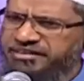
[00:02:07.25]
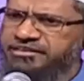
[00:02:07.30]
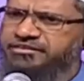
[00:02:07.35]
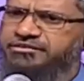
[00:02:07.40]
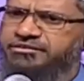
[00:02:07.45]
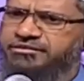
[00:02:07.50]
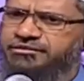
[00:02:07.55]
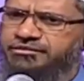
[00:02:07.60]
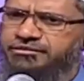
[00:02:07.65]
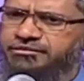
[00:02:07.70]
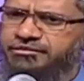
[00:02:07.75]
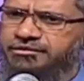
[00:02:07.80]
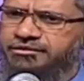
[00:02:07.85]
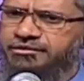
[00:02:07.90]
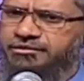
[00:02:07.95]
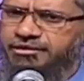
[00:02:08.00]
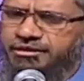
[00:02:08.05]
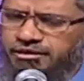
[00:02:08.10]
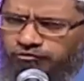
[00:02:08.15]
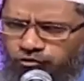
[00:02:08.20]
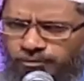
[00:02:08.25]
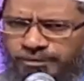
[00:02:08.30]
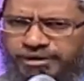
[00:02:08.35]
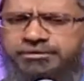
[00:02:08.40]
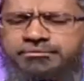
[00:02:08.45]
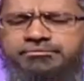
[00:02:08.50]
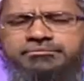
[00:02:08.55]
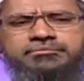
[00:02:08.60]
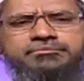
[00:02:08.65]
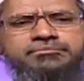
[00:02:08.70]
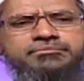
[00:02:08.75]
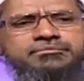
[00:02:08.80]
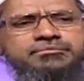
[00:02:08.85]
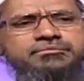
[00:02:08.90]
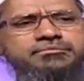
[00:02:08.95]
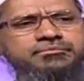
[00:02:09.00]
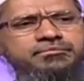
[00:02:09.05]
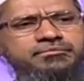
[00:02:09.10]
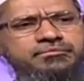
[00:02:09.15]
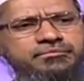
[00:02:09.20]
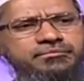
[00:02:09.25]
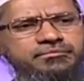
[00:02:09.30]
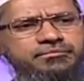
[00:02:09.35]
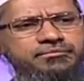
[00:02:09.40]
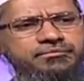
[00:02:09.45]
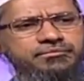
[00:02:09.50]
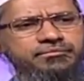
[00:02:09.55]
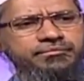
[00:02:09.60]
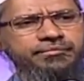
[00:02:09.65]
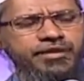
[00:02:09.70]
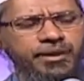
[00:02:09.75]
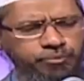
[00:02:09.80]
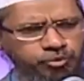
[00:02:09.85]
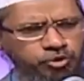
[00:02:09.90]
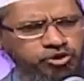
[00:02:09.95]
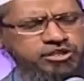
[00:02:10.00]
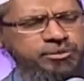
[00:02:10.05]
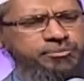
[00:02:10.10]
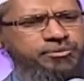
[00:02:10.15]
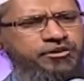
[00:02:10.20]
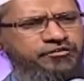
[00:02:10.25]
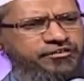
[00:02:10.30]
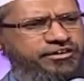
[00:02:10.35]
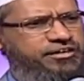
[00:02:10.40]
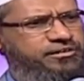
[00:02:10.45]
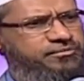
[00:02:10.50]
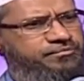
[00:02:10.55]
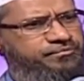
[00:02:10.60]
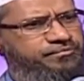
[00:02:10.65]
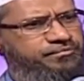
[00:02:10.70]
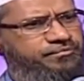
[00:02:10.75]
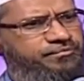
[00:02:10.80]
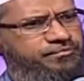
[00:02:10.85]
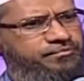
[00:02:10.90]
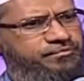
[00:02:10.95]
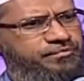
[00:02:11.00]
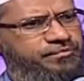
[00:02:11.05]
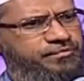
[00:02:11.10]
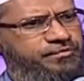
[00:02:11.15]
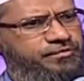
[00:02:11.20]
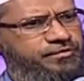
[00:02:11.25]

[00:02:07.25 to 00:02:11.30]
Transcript: when one hadith, the woman, they approach the Prophet